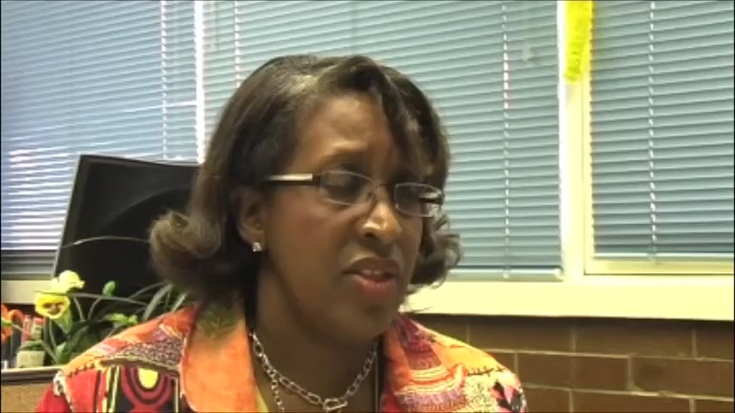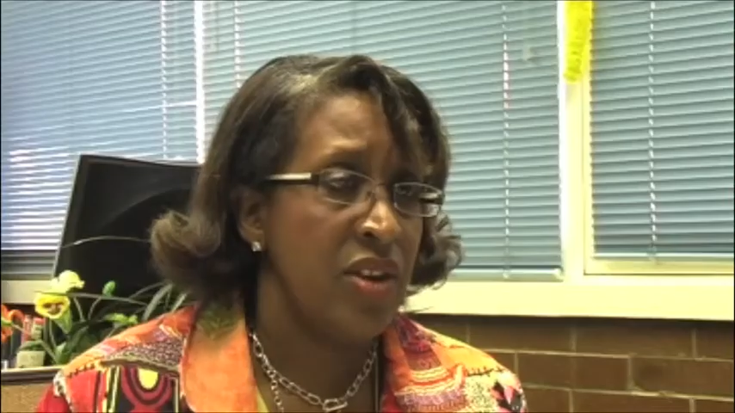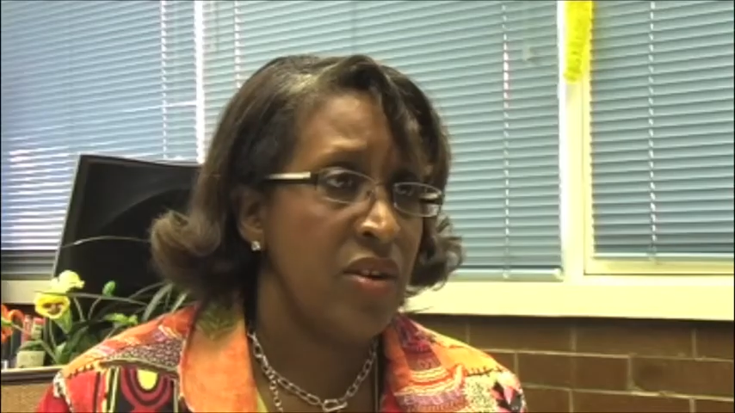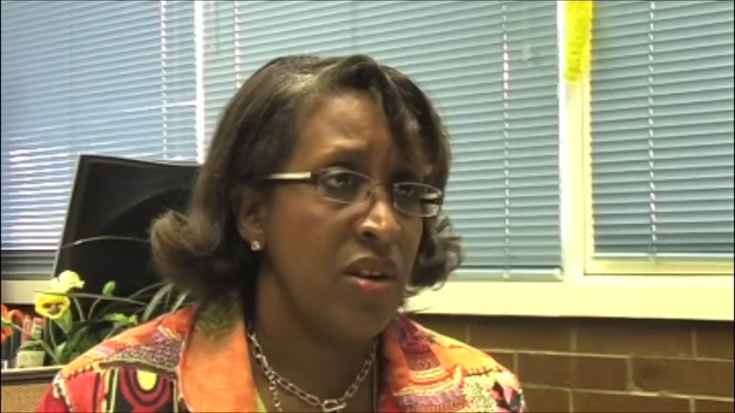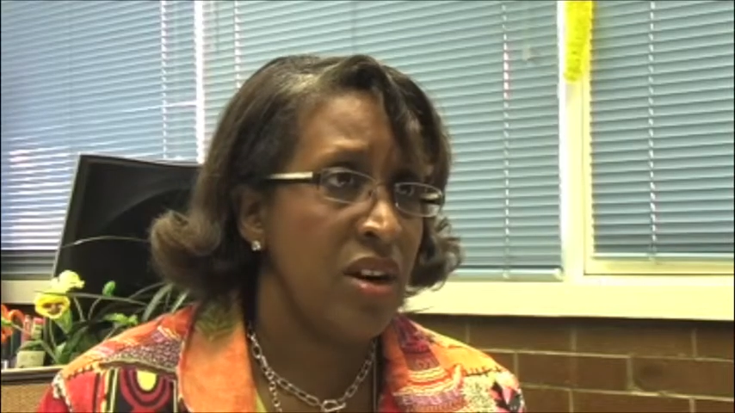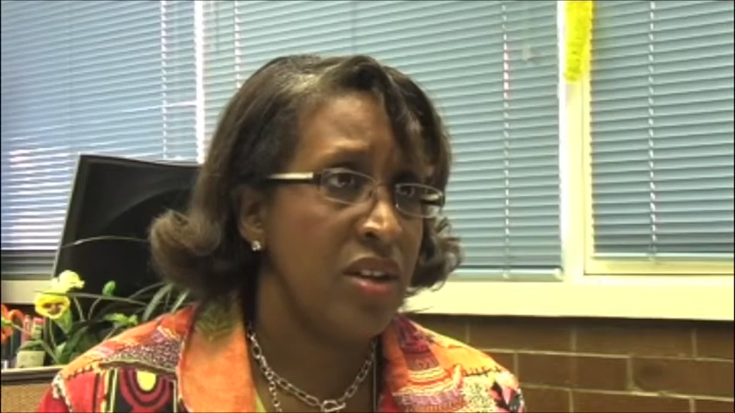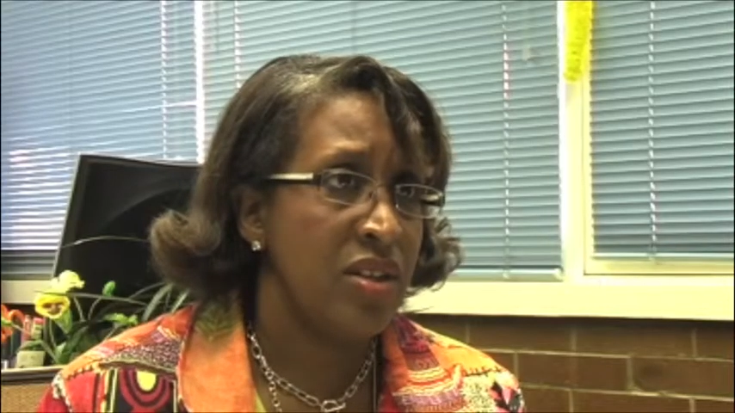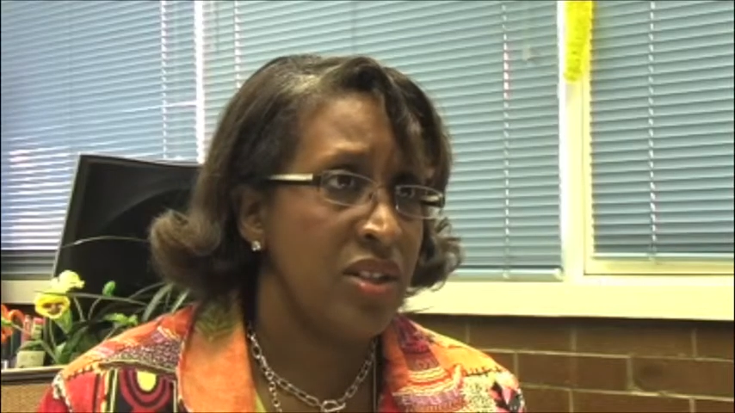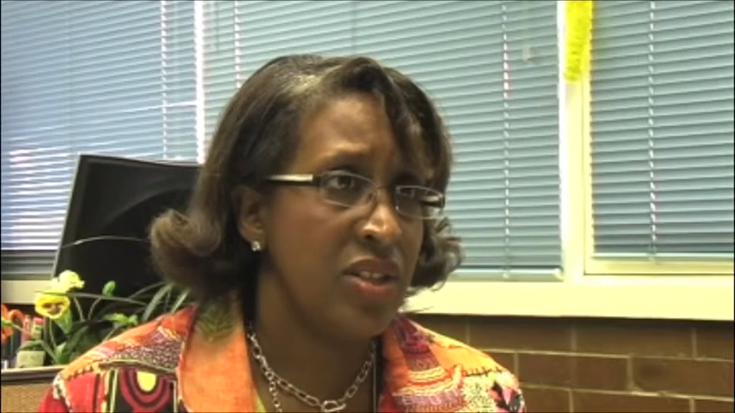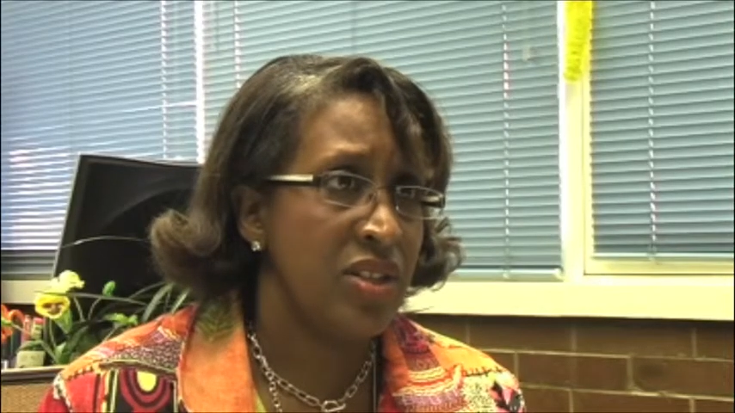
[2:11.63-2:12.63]
There are
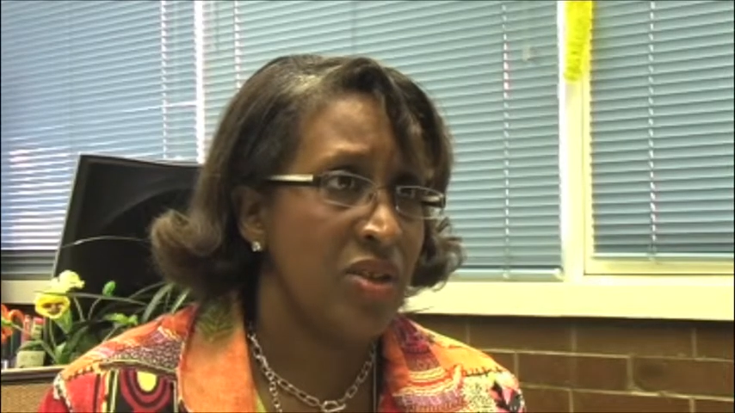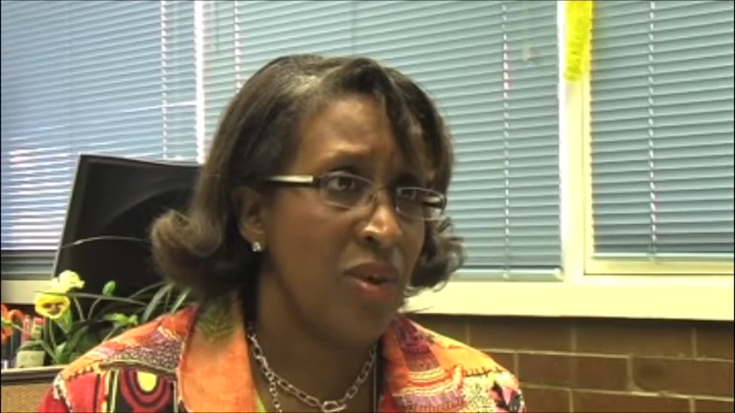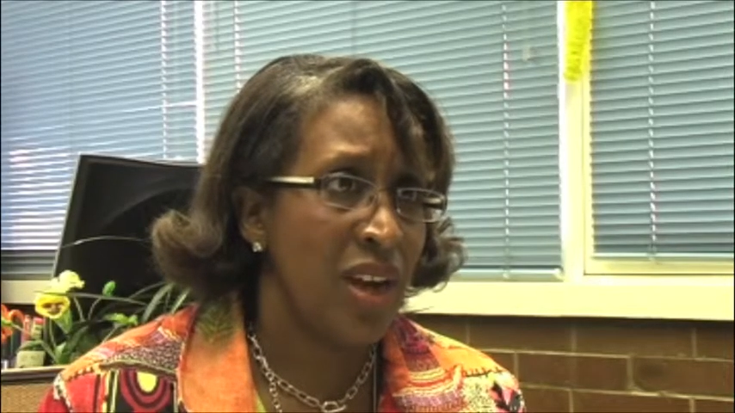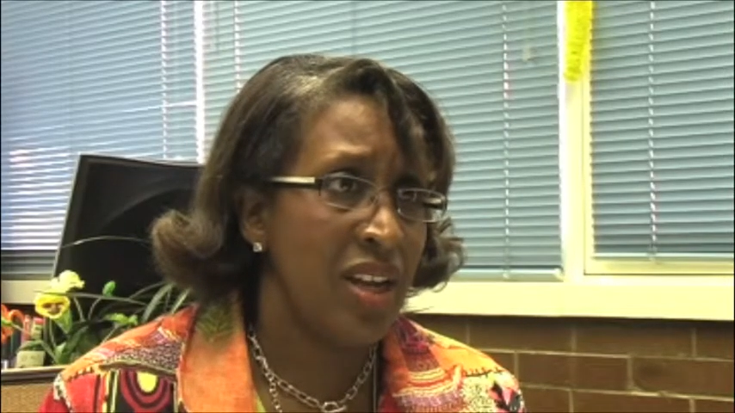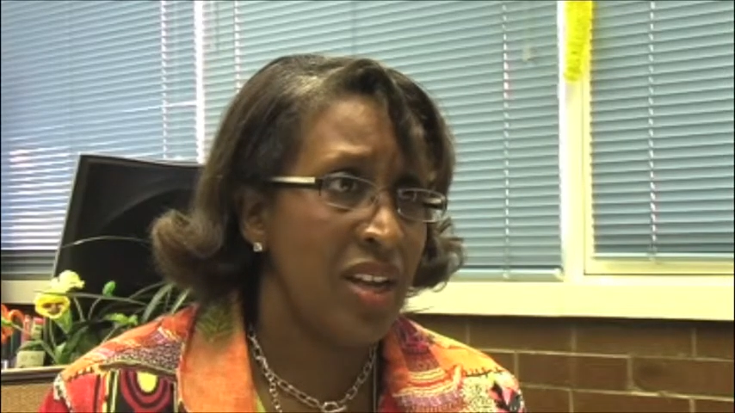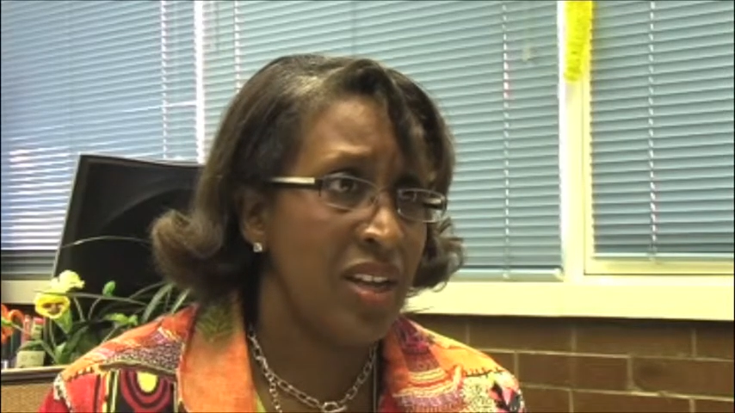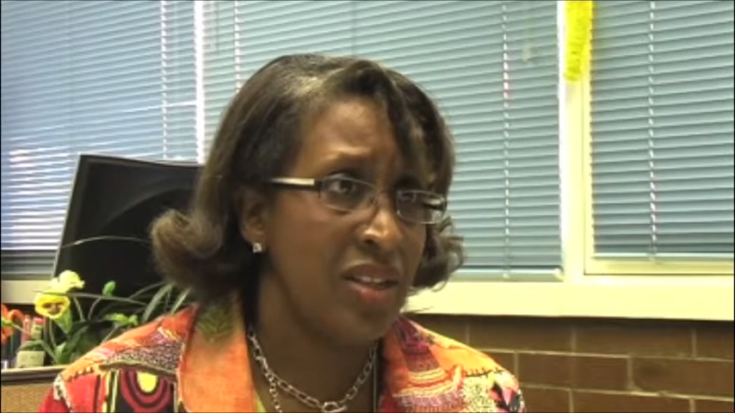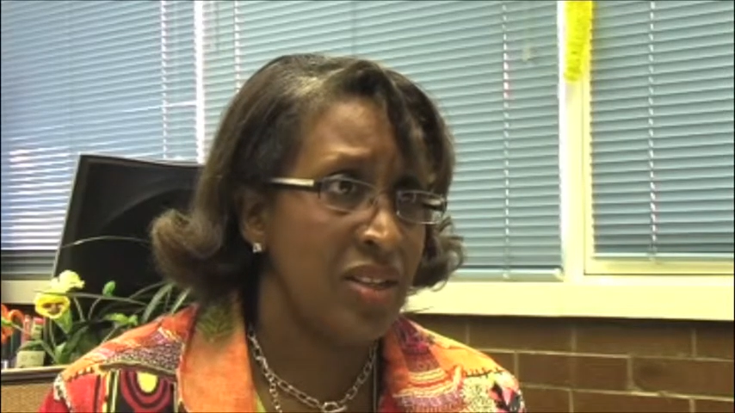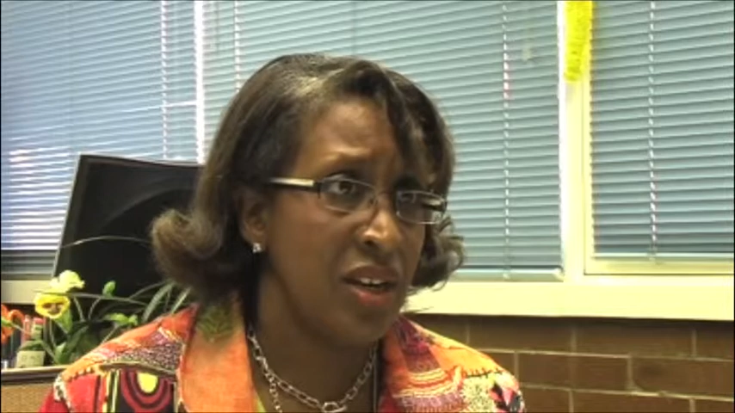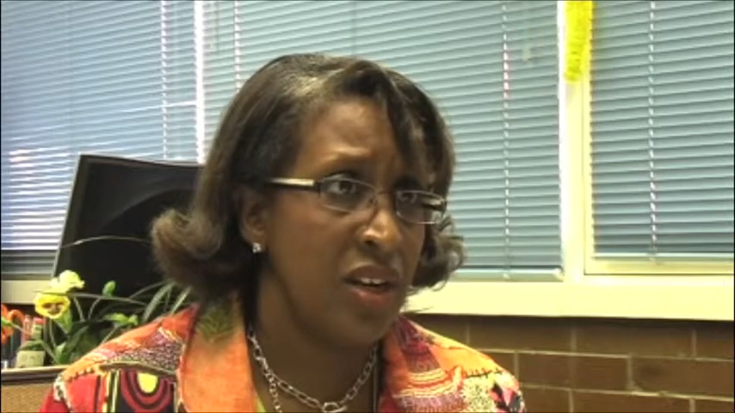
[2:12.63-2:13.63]
just great
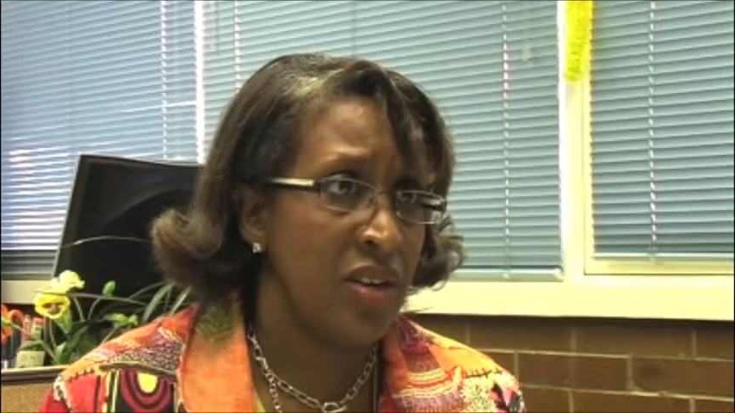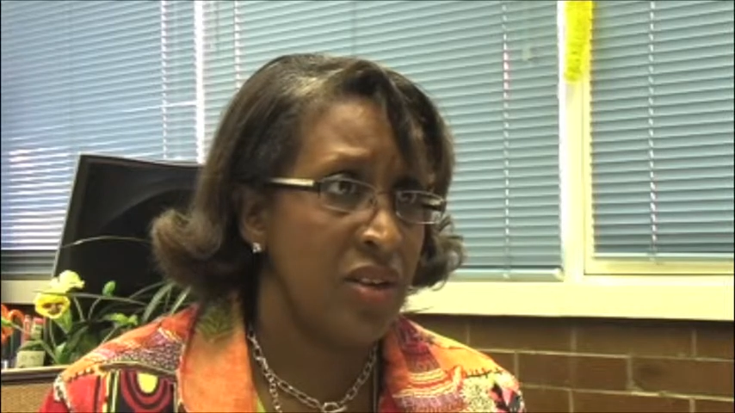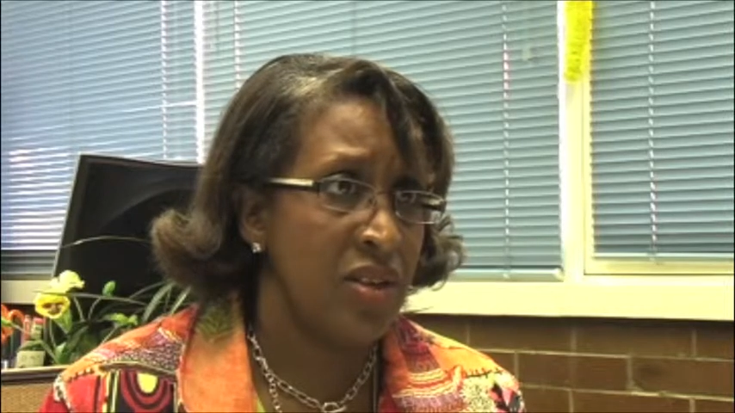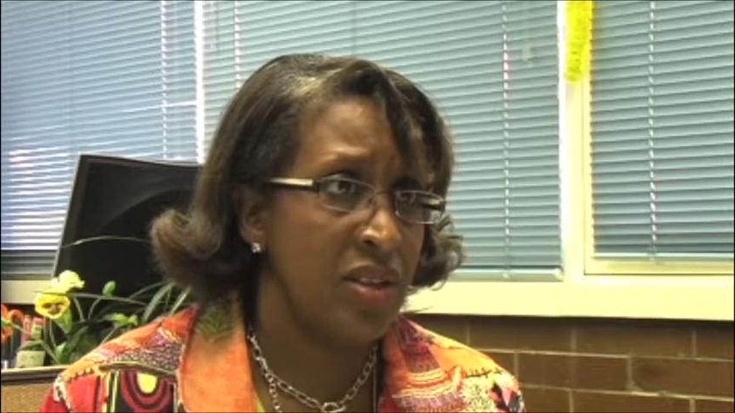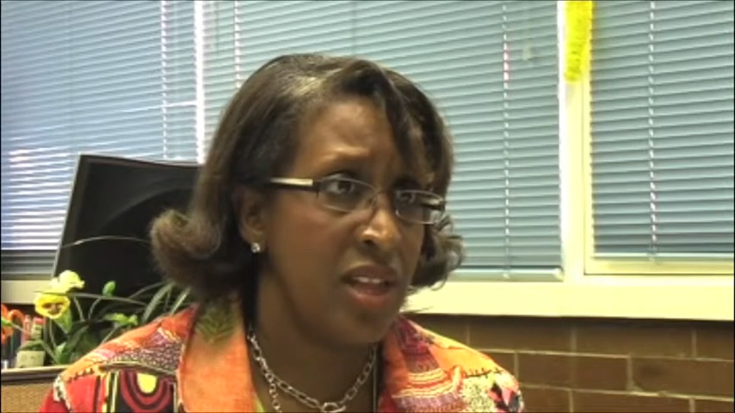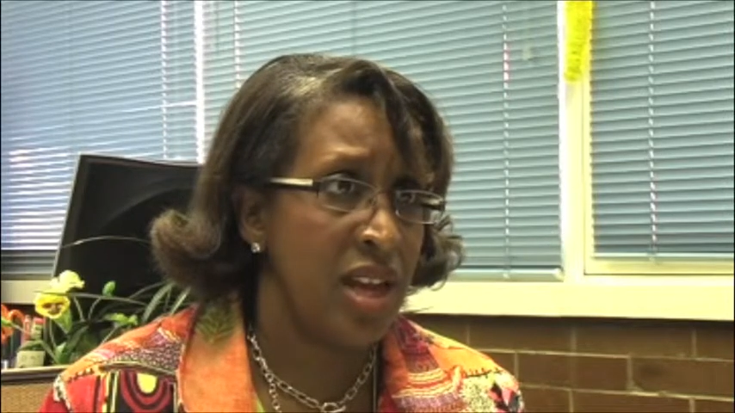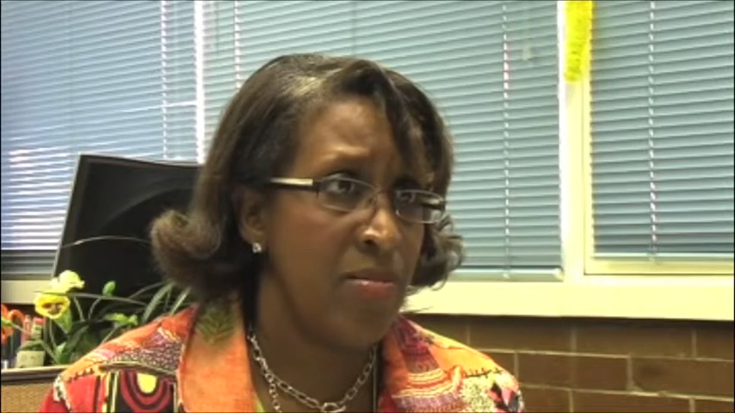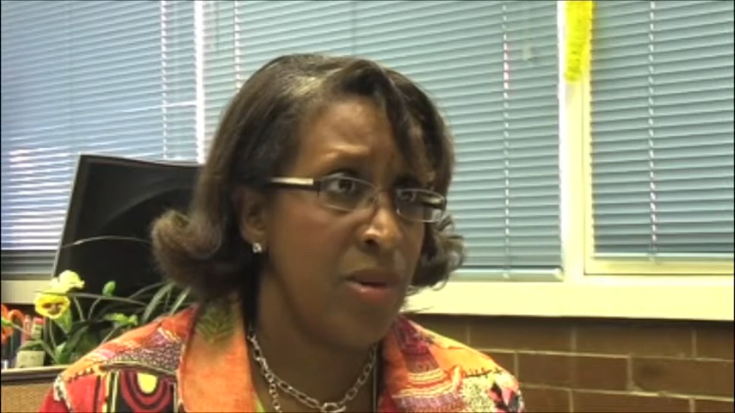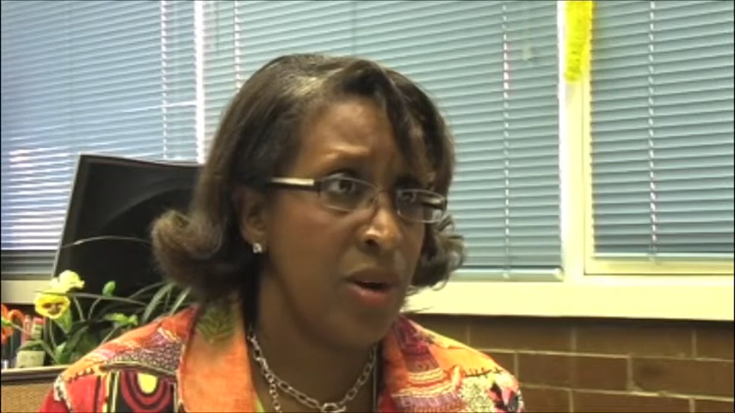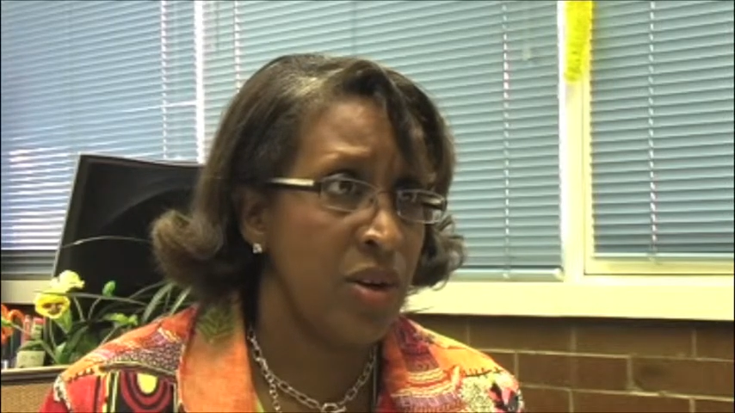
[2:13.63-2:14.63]
concerns
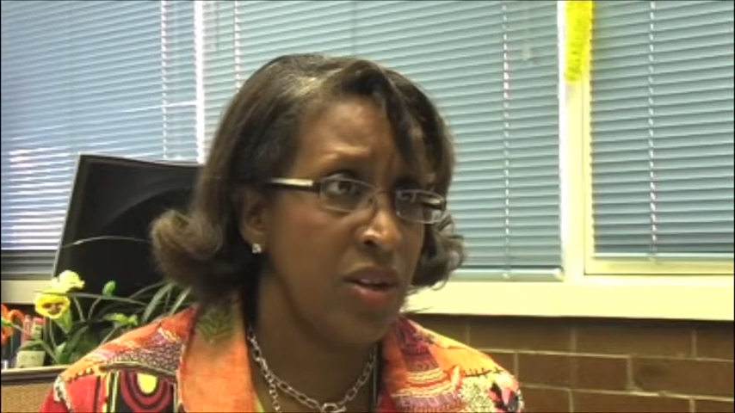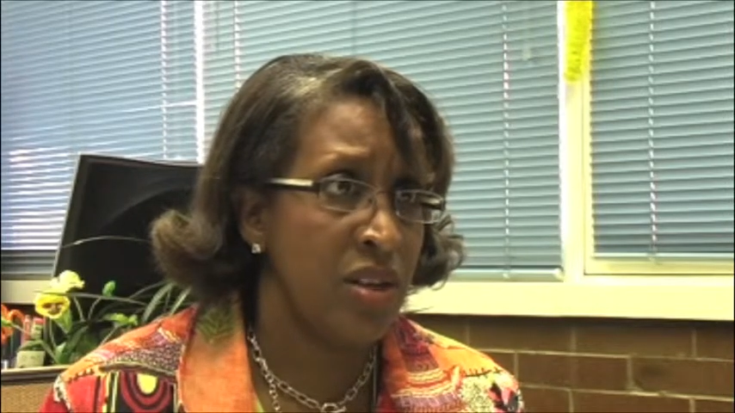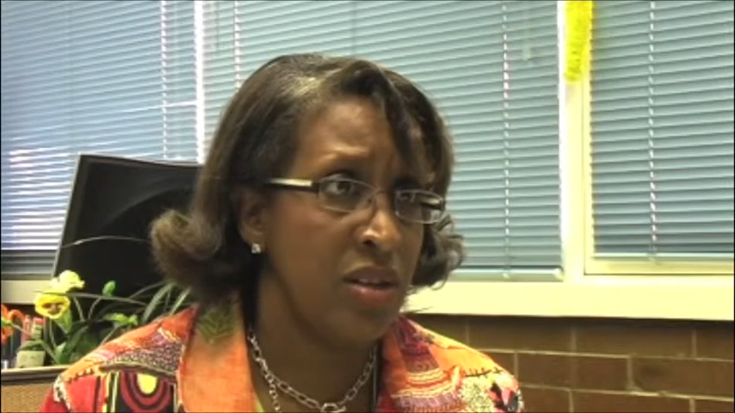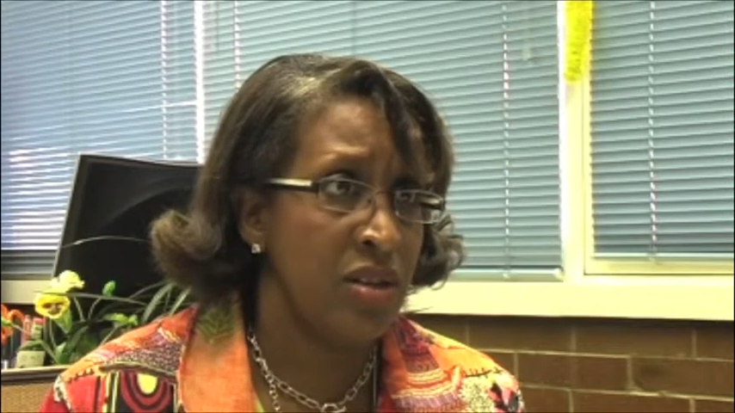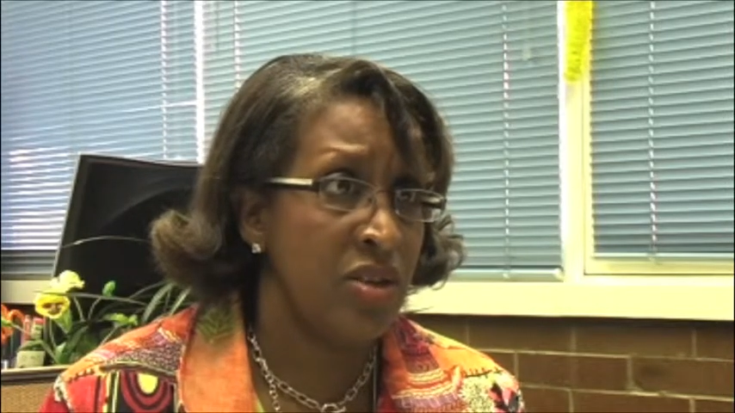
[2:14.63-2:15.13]
that burden